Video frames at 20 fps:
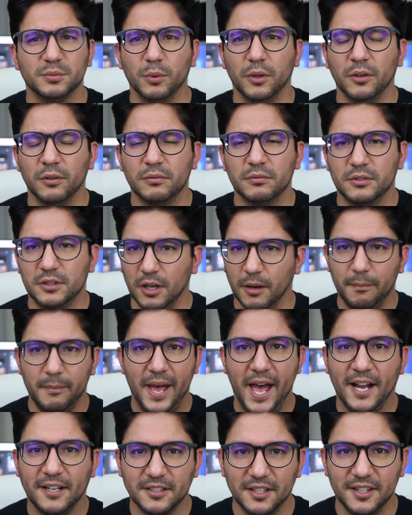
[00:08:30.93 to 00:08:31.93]
we'll come
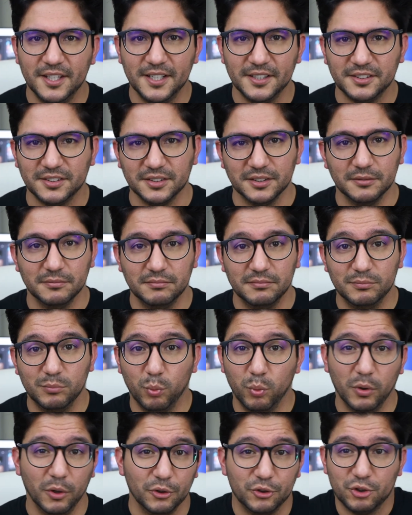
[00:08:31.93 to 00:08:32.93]
back to this
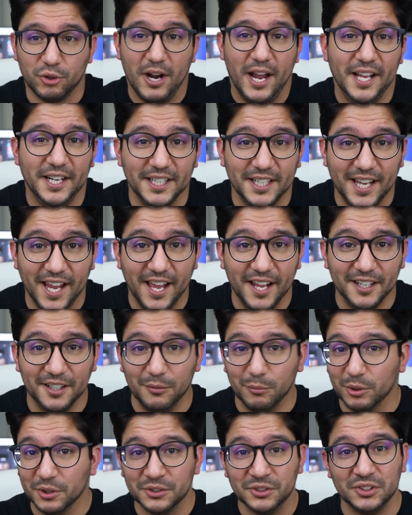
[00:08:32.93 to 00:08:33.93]
and we'll try it again
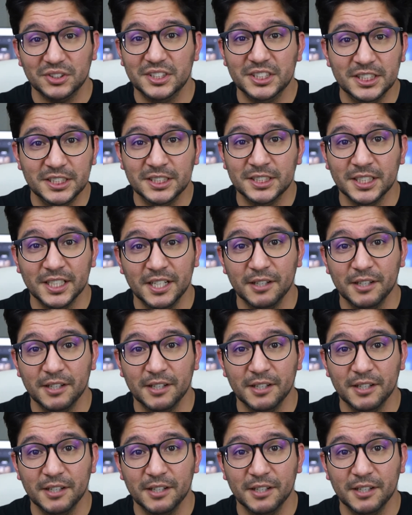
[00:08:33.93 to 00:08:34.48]
and we'll see